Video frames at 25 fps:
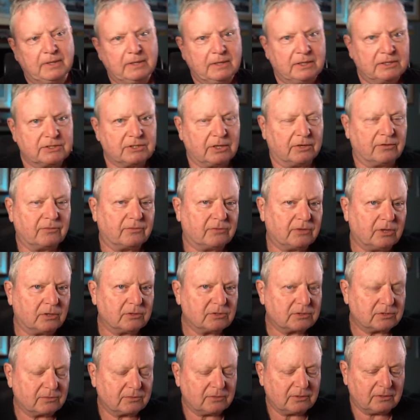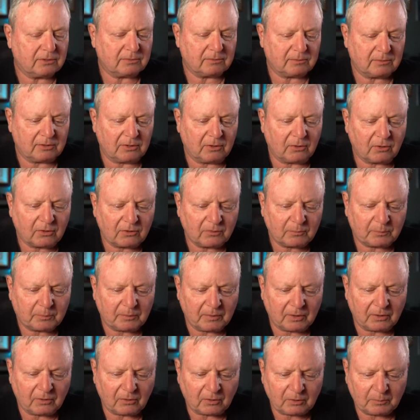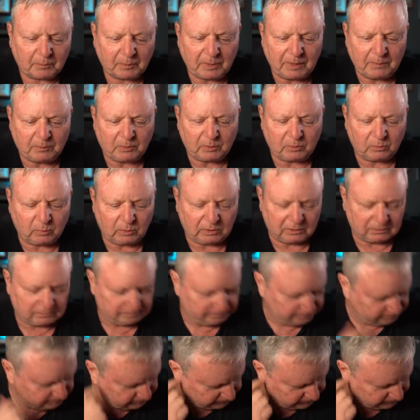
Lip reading: So a lot of people will